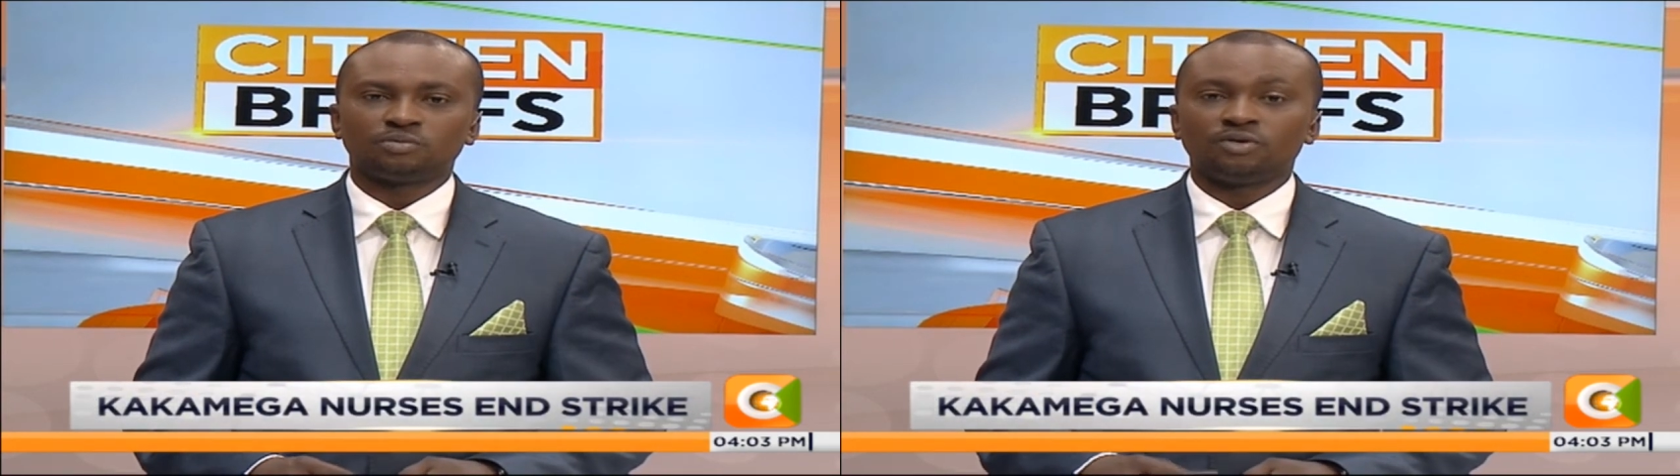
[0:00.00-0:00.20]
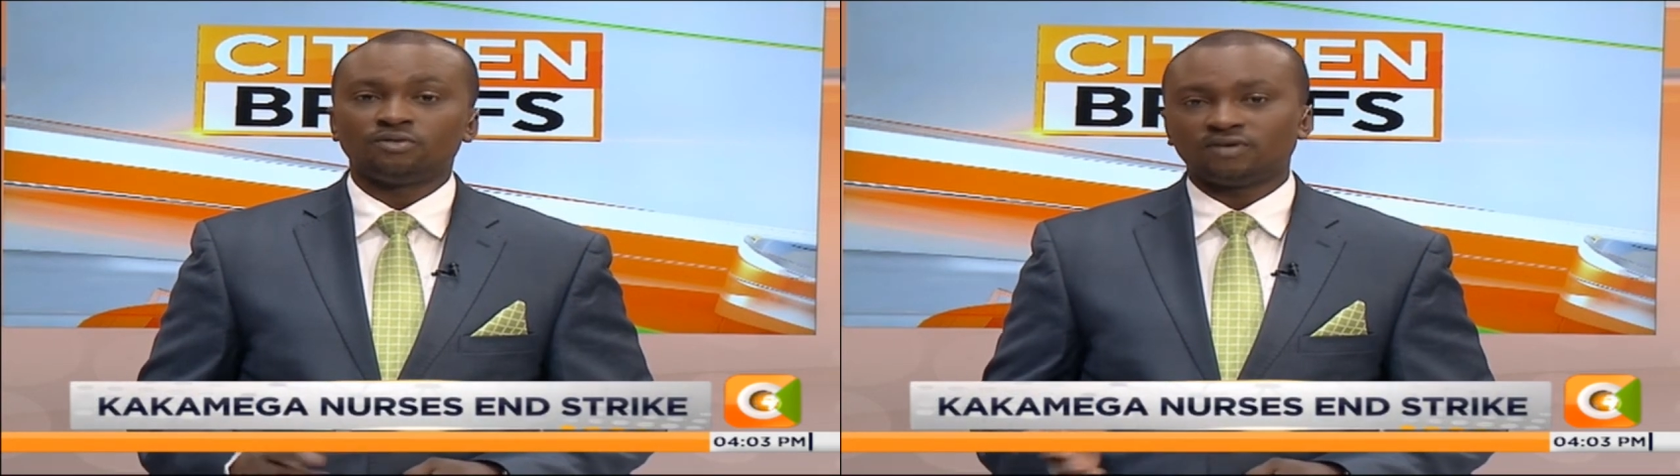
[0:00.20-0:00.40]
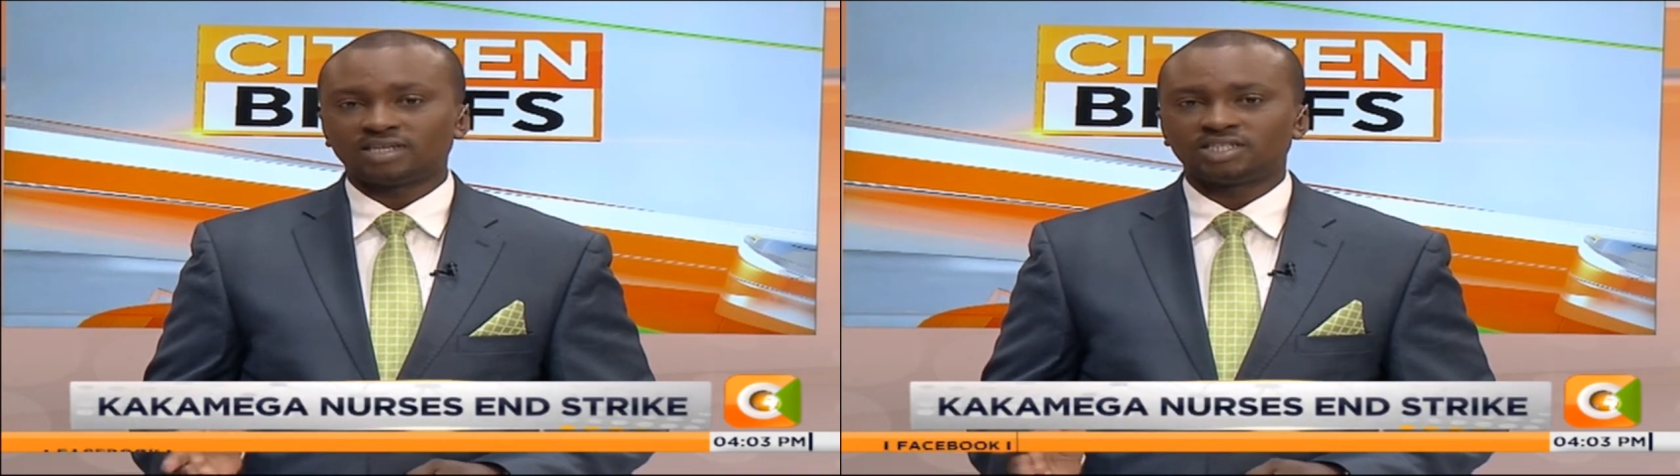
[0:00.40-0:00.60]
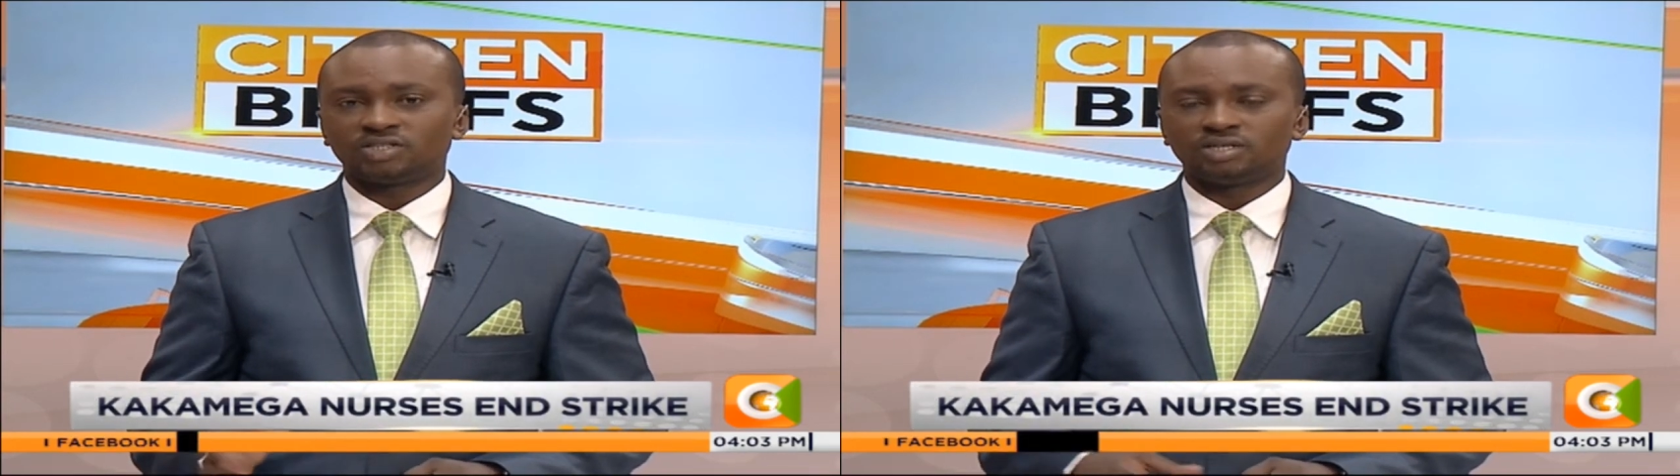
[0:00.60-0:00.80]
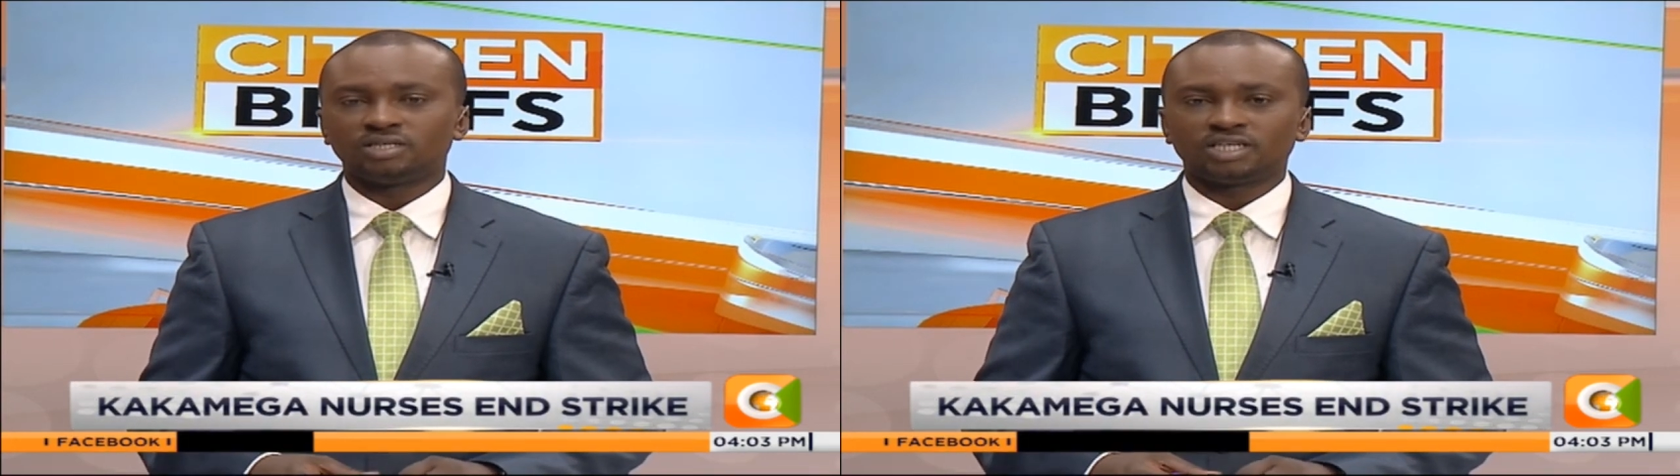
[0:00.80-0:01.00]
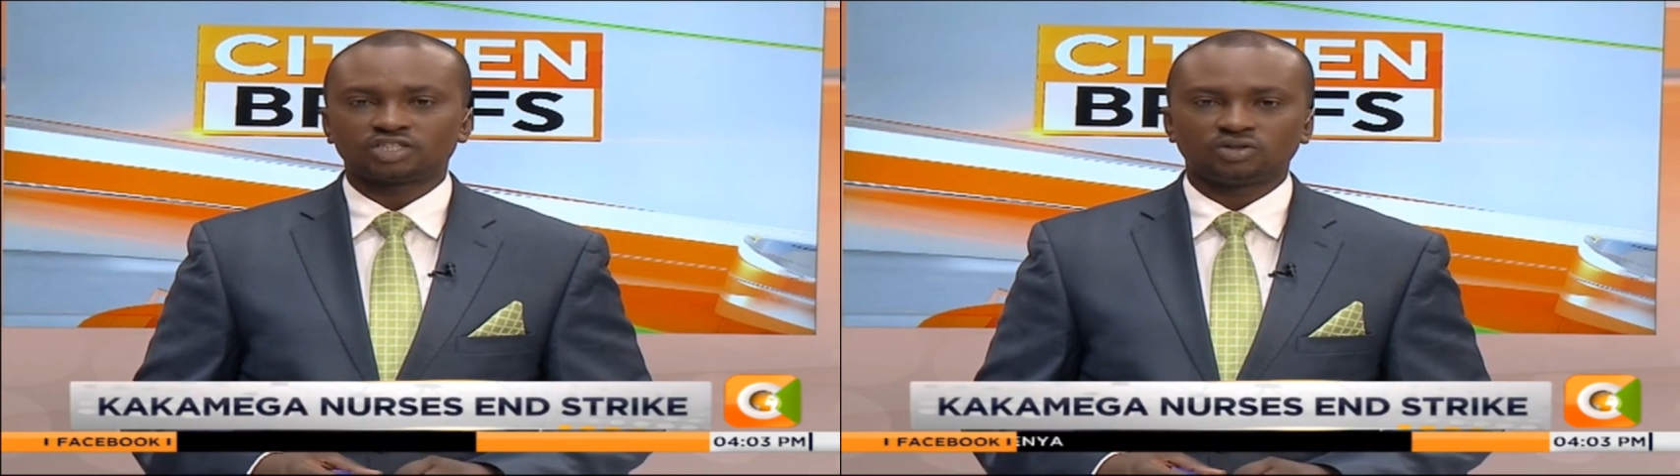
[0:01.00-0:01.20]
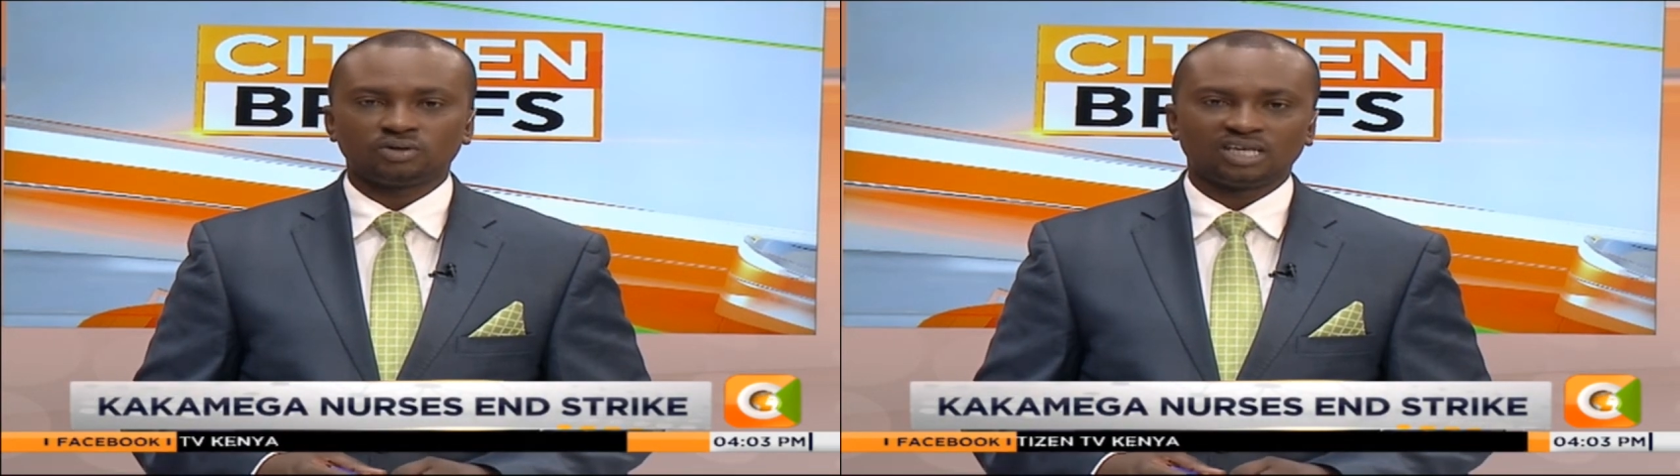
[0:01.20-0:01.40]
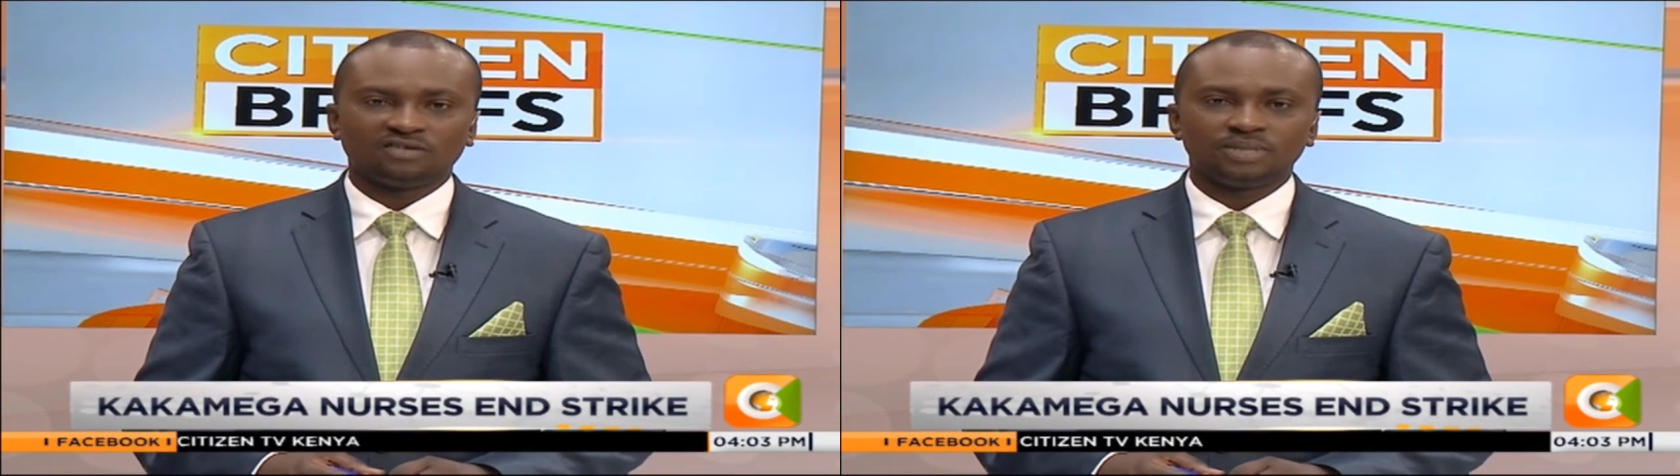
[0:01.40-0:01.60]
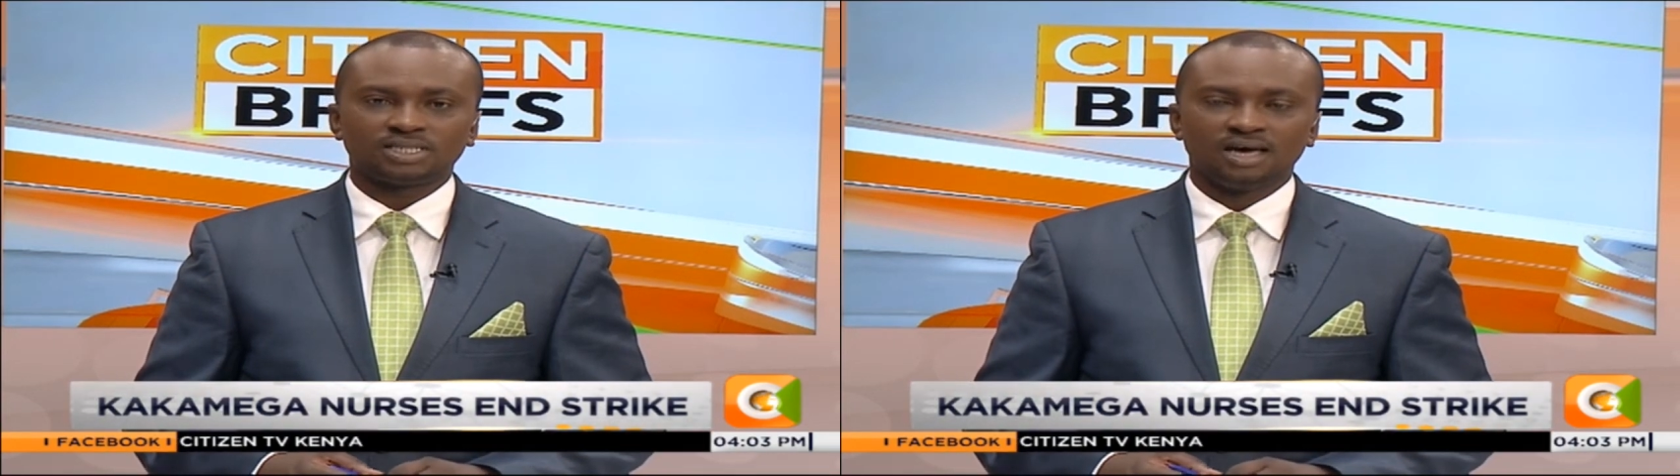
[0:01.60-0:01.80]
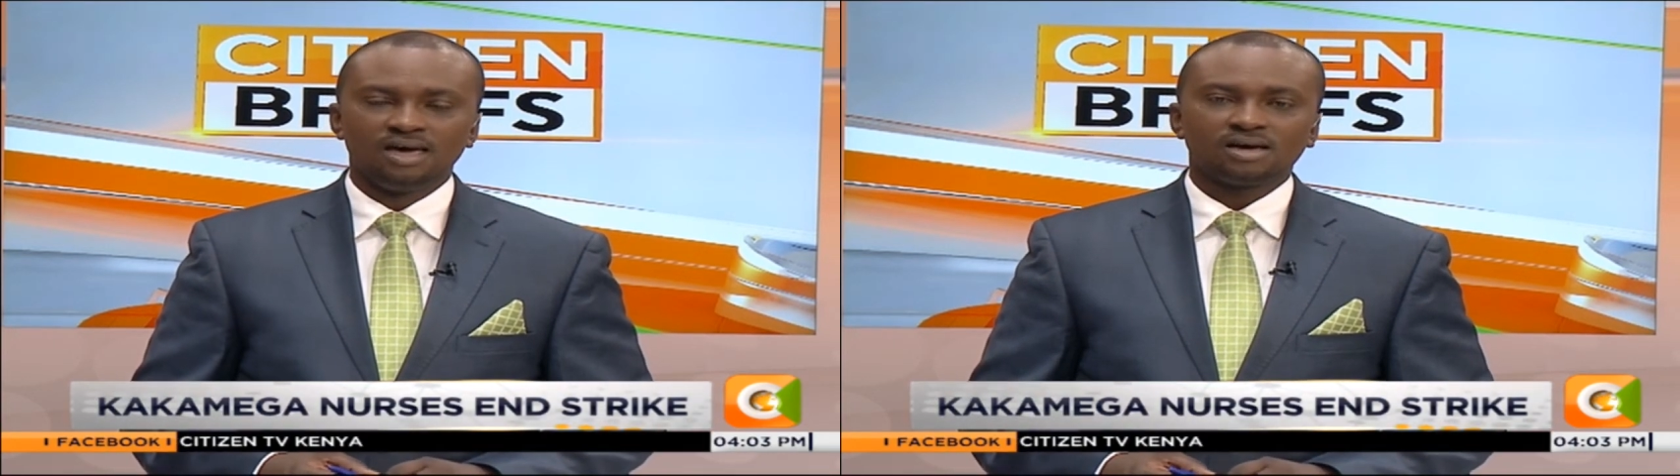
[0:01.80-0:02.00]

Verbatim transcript: to be reverted to the national government,